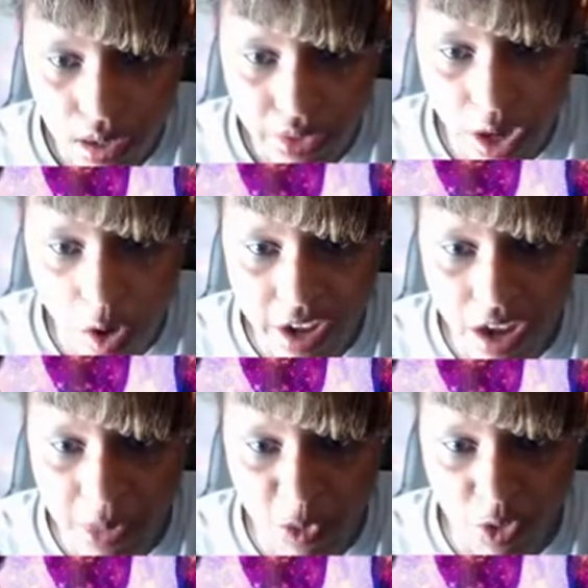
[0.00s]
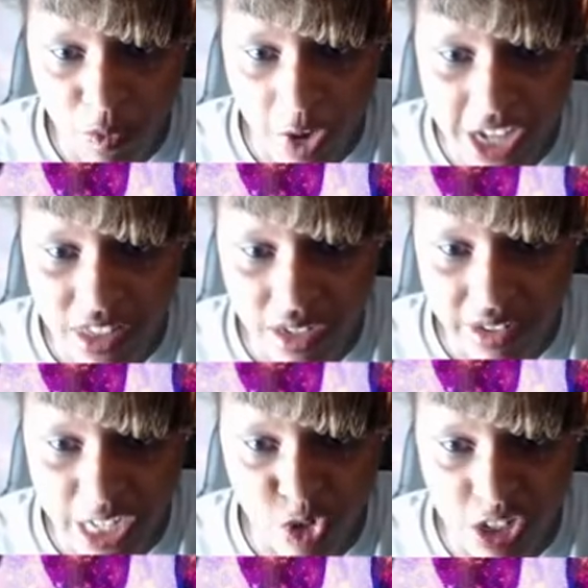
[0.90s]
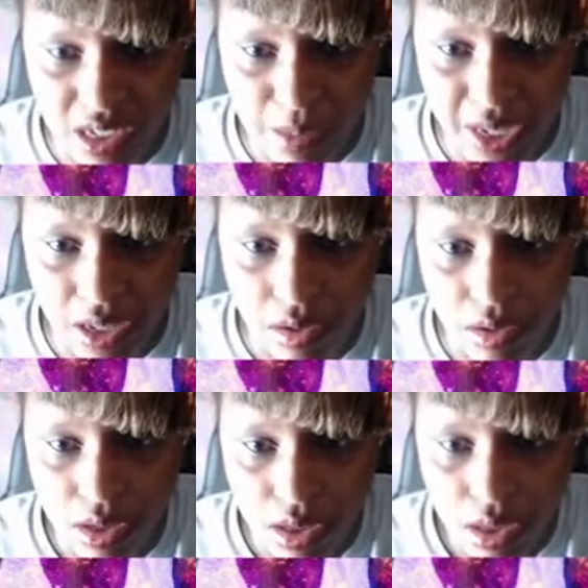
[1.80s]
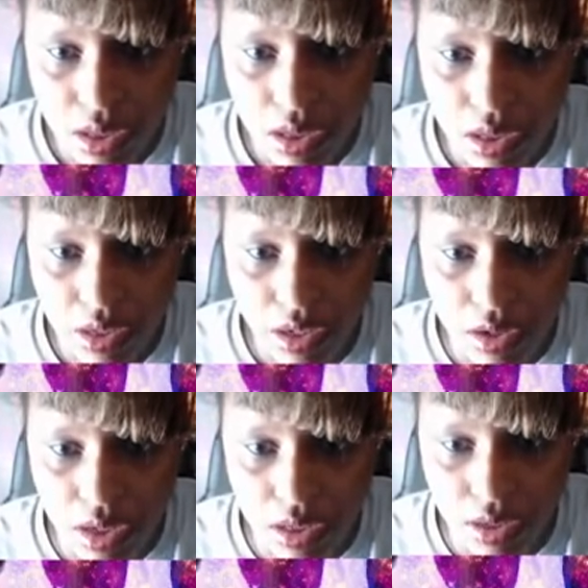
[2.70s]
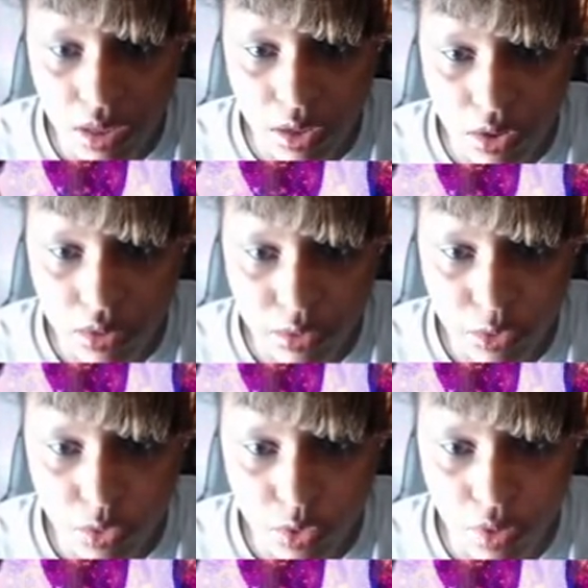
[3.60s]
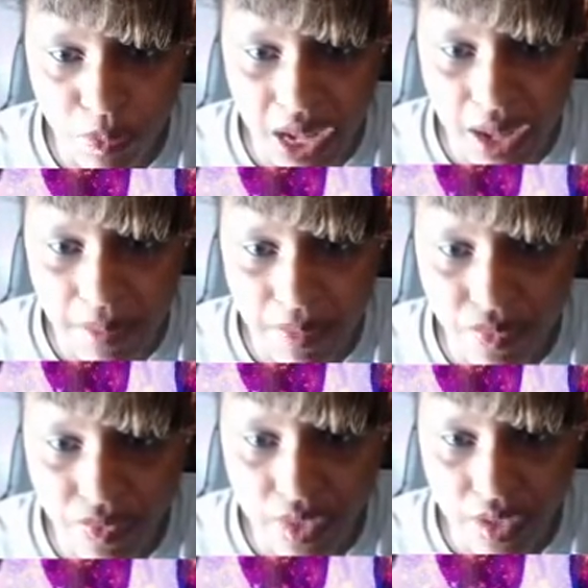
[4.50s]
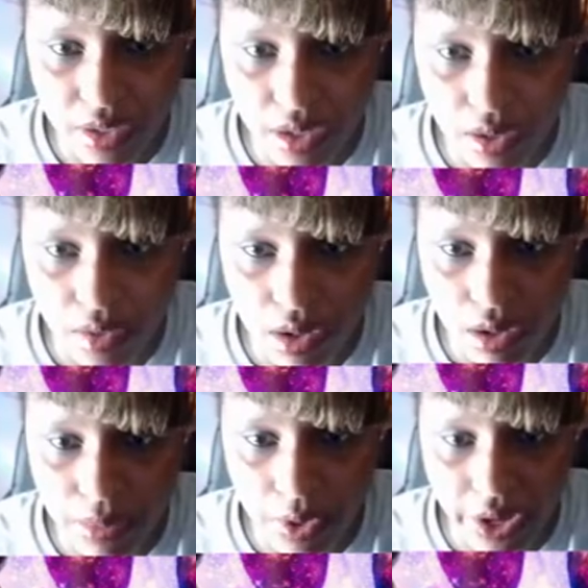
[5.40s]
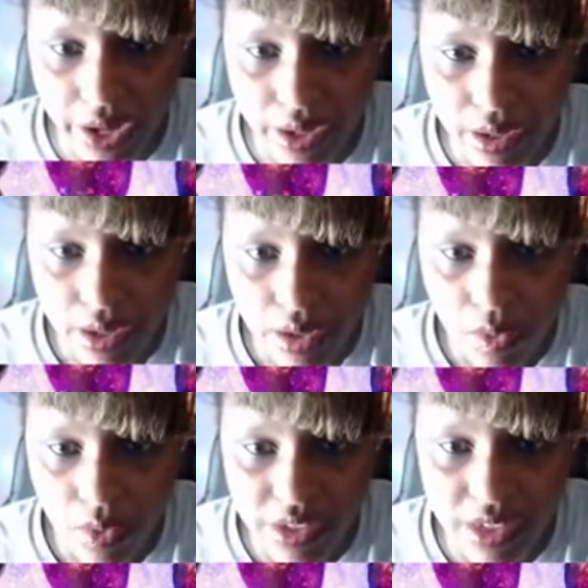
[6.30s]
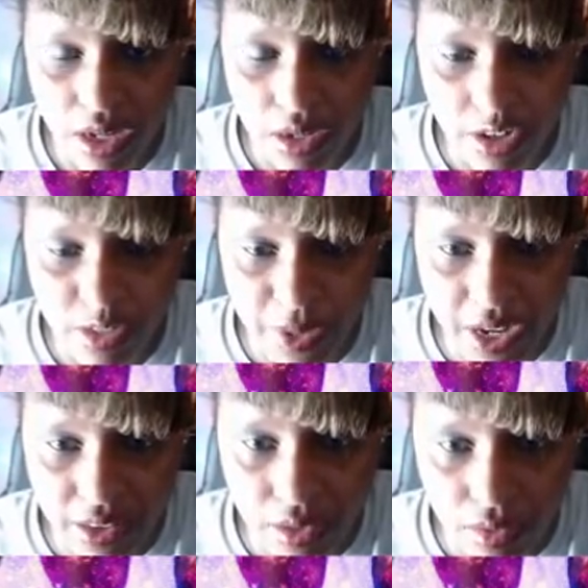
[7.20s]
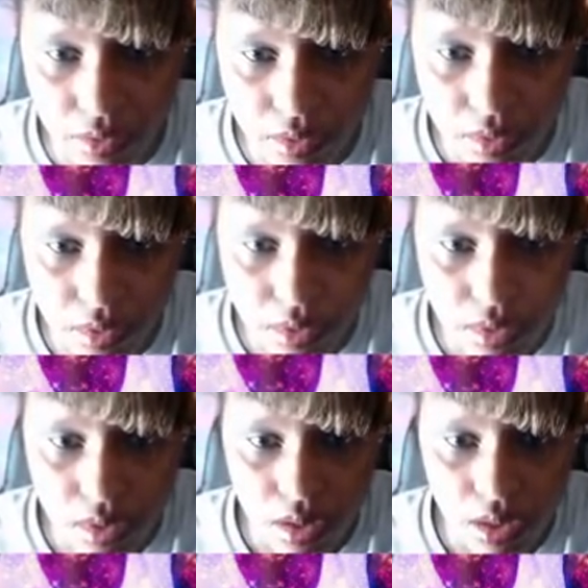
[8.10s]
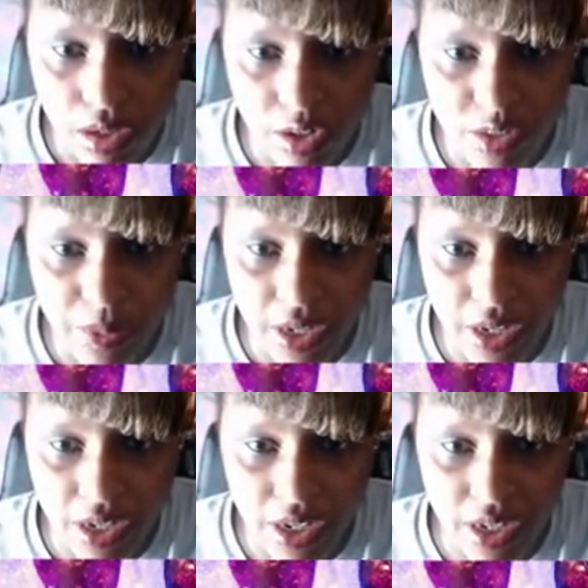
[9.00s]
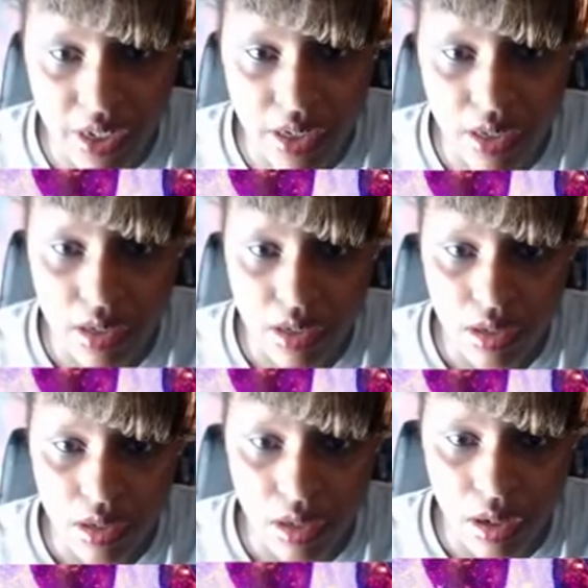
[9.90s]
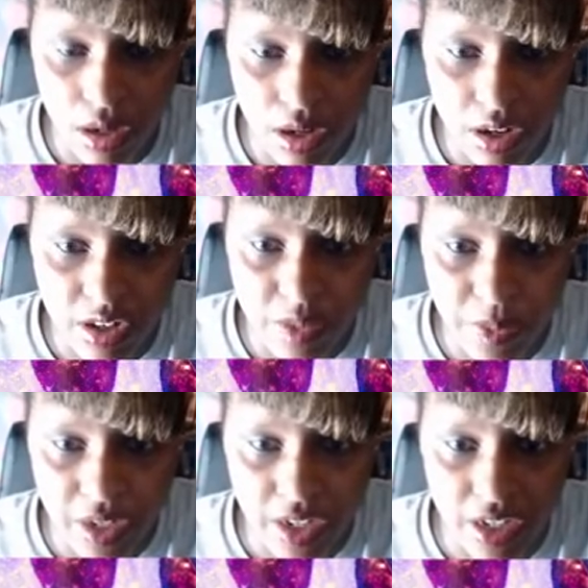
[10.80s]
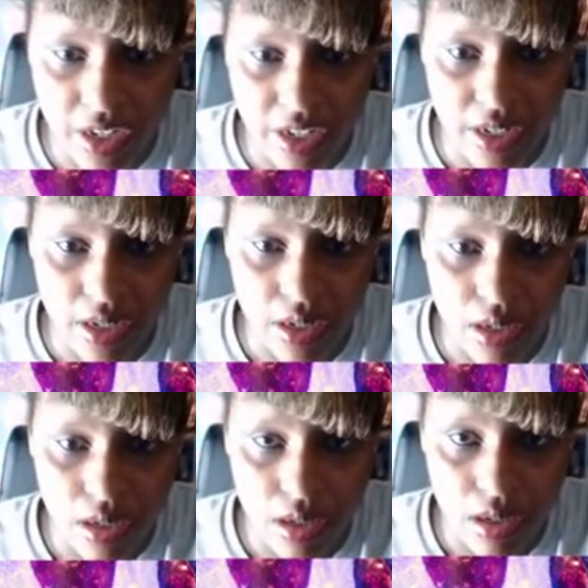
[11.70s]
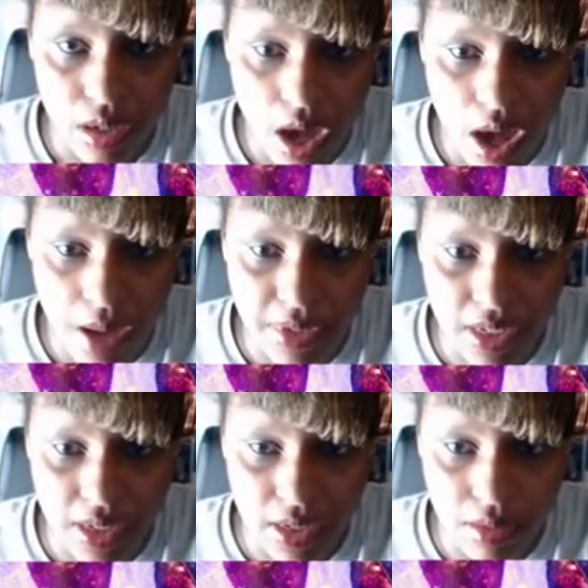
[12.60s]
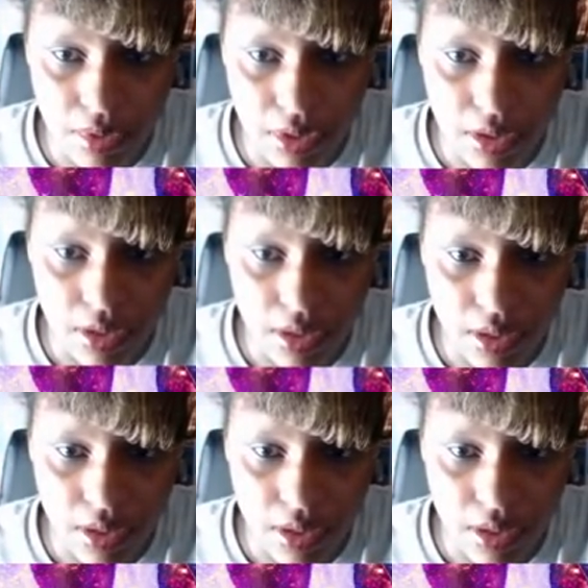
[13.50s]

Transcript: They're gonna kill me for wasting their electricity bill. Look, no, no, no, no. Do do do pop. There you go. Um, okay. Where's a large pot though? Large pot. Large pot. I'm dead, bro.